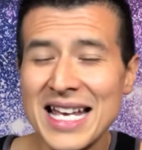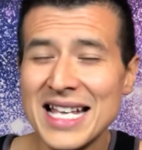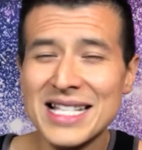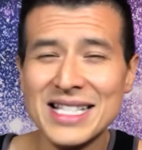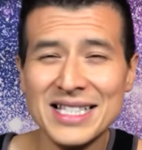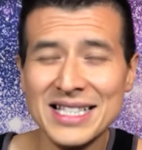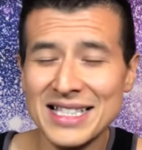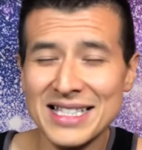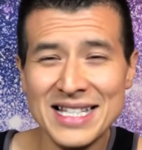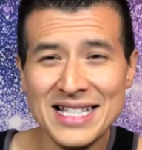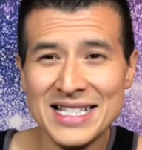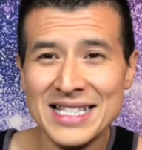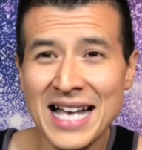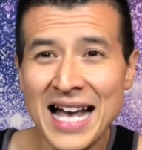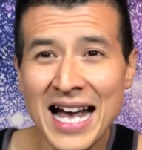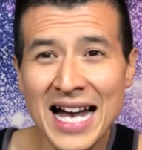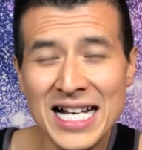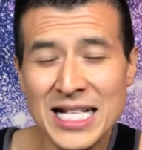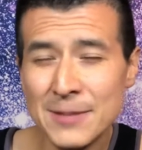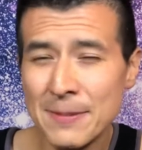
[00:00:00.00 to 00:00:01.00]

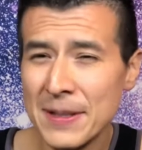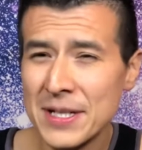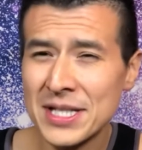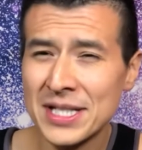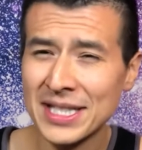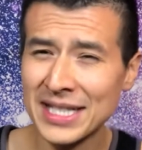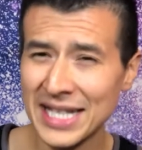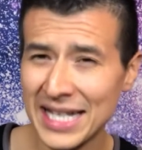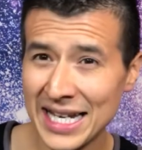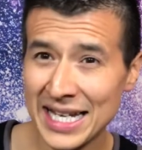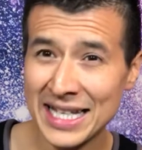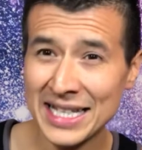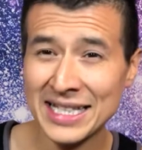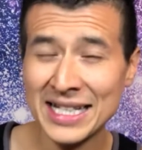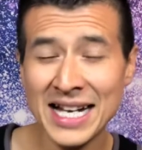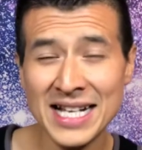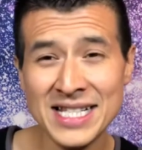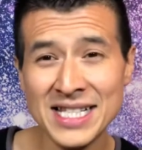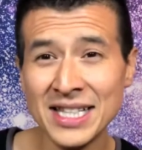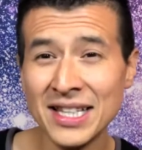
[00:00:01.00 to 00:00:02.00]
design, especially in
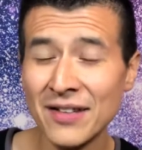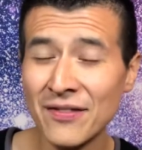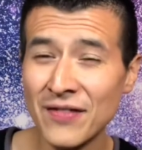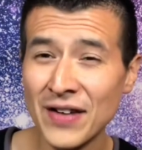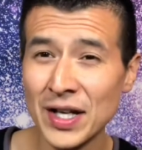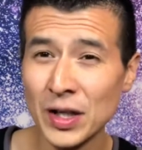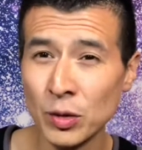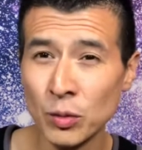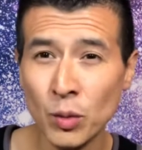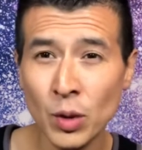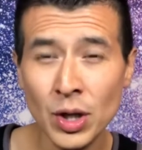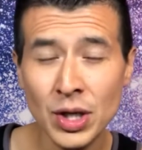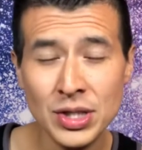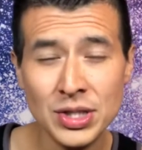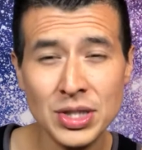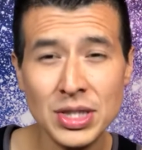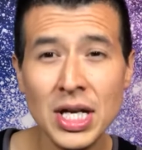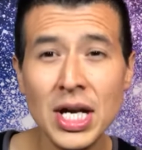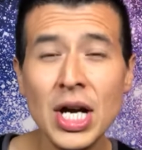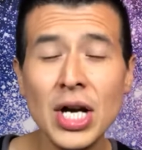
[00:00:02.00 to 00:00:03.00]
Godzilla Final
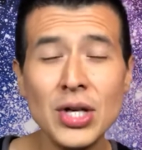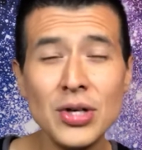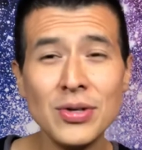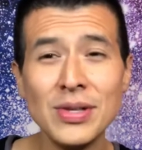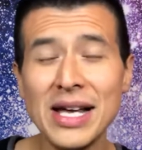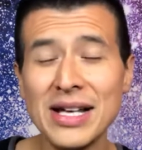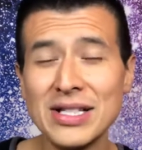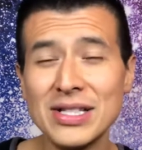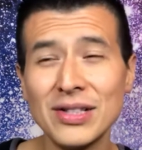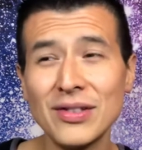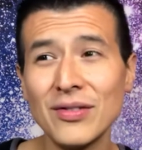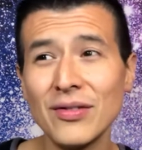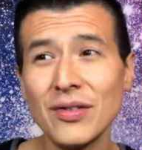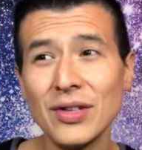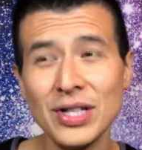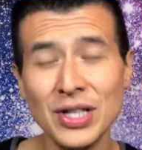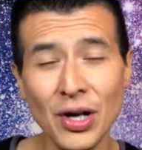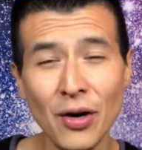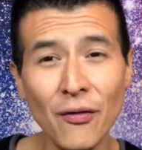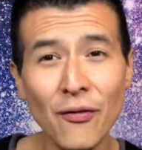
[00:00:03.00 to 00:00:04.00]
Wars
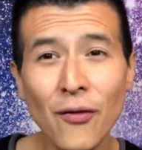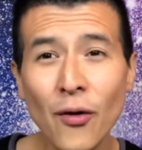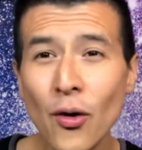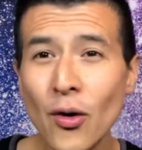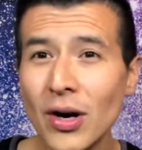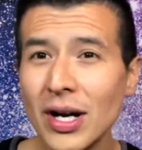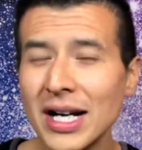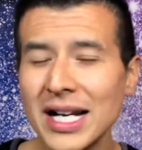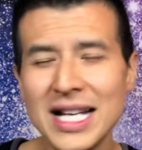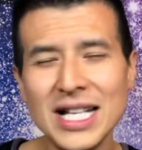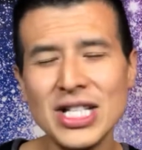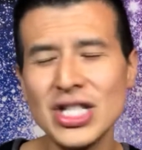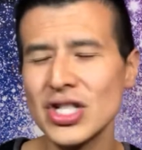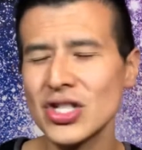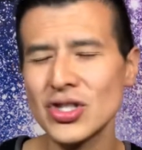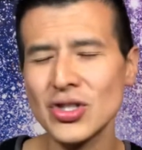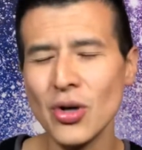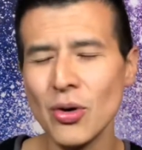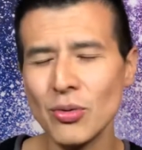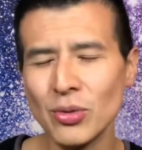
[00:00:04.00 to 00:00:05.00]
2004, is just
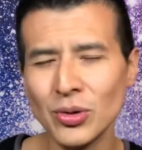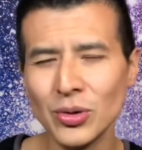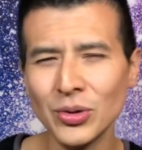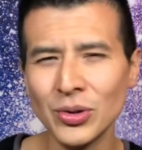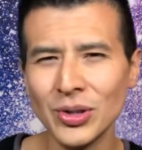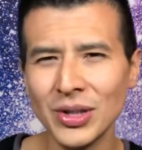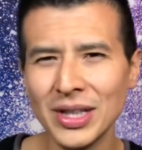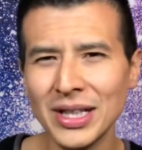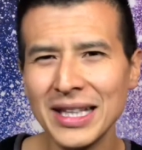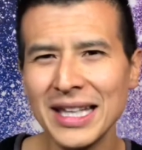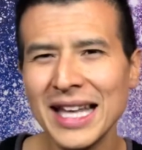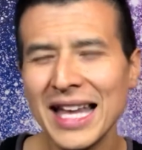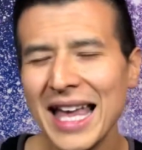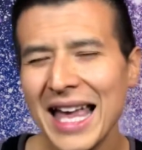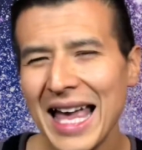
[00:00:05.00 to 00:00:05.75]
so cool,